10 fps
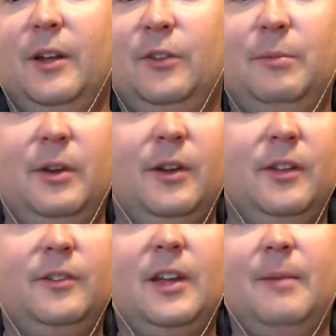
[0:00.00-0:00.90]

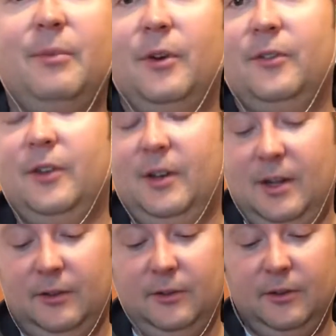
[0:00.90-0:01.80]
experience type person.
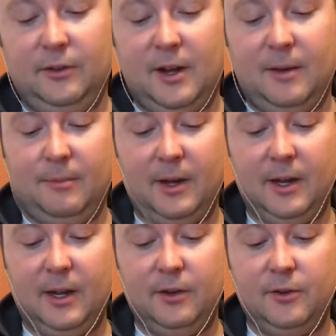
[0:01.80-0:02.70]
It's just not my
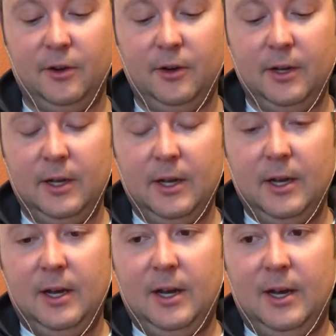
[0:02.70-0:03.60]
nature.
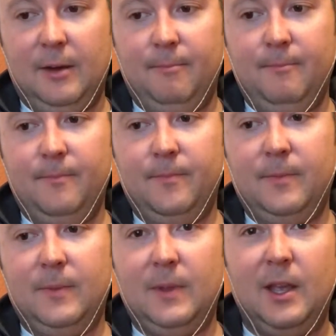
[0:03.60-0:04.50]

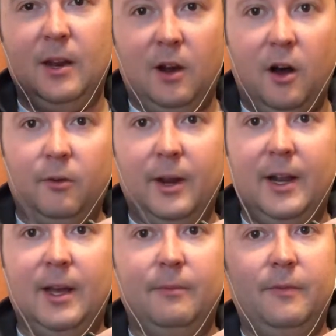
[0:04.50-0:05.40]
And
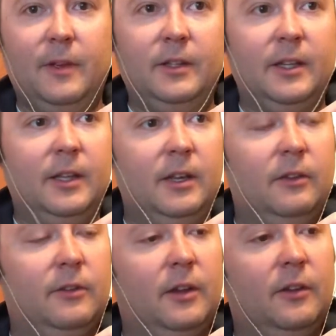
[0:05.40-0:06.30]
already I'm feeling
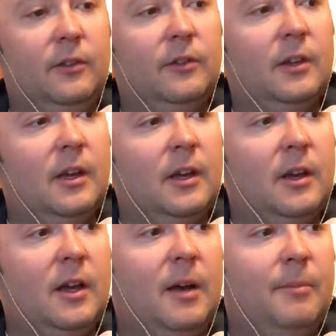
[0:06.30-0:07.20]
these as
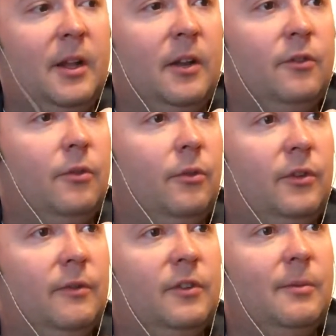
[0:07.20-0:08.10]
a bit
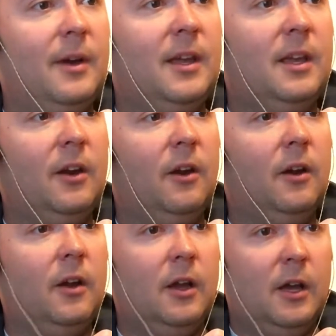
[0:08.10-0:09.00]
intrusive to my ear.
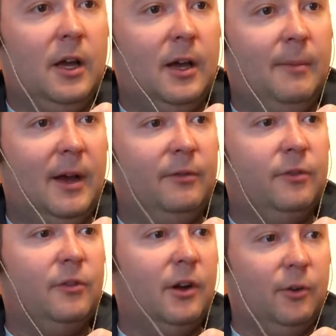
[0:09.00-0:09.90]
I've
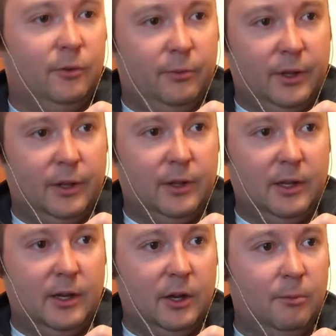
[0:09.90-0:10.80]
struggled with
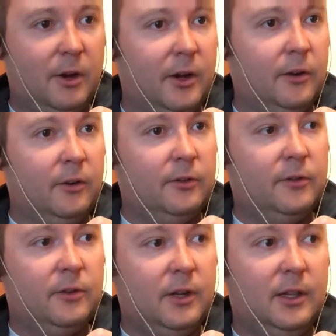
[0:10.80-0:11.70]
in-ear
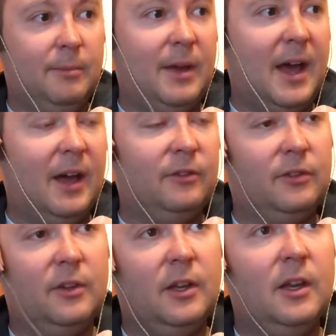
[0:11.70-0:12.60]
monitors in the
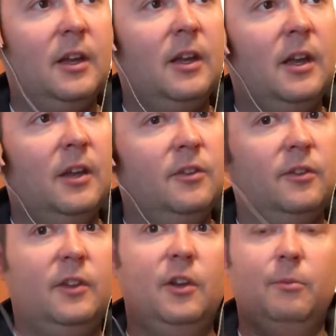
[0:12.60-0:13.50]
past and
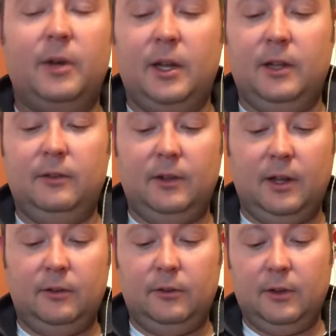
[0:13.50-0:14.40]
just earbud
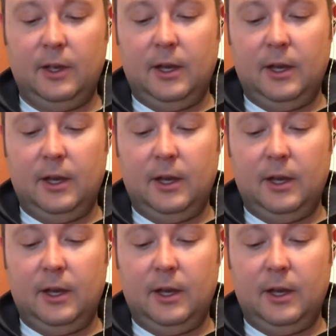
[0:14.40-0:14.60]
headsets.